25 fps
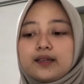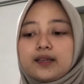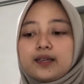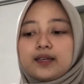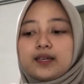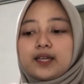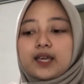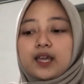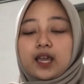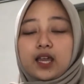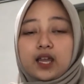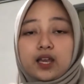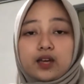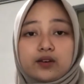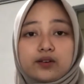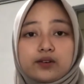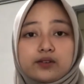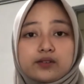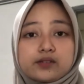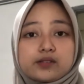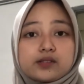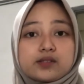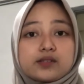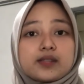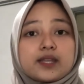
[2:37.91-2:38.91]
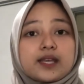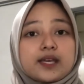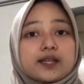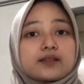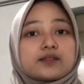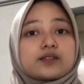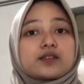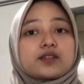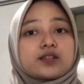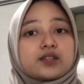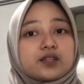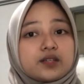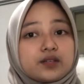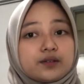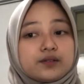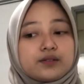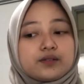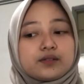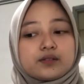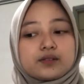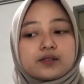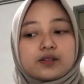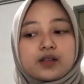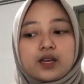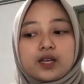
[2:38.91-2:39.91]
indicators that
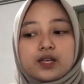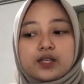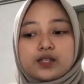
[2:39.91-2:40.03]
use